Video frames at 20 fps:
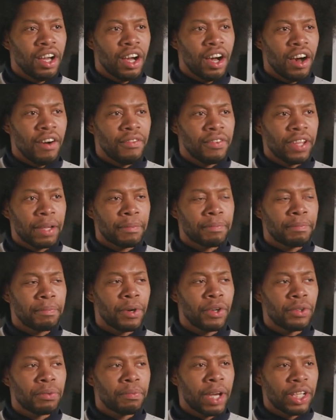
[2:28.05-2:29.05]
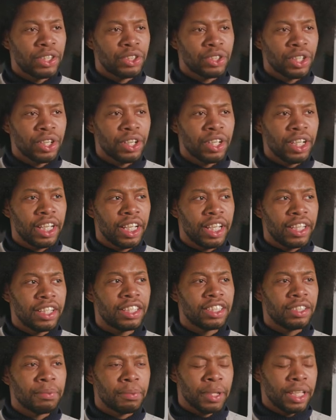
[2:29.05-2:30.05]
of like both my journey and
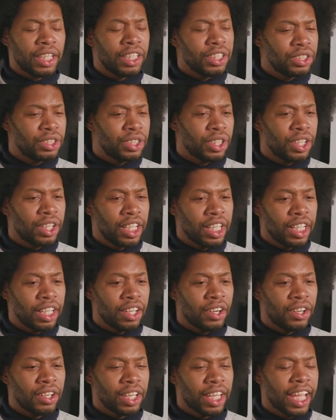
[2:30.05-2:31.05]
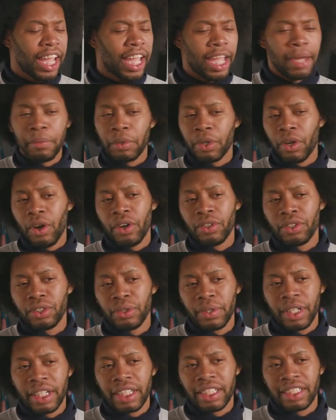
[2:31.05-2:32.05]
this play's journey are like able to all
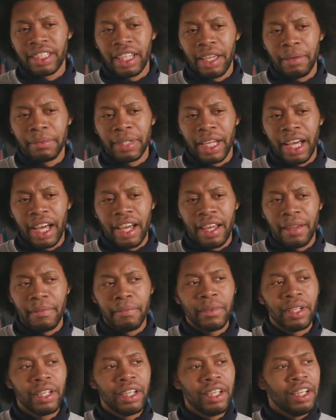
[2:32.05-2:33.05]
do it at the same time.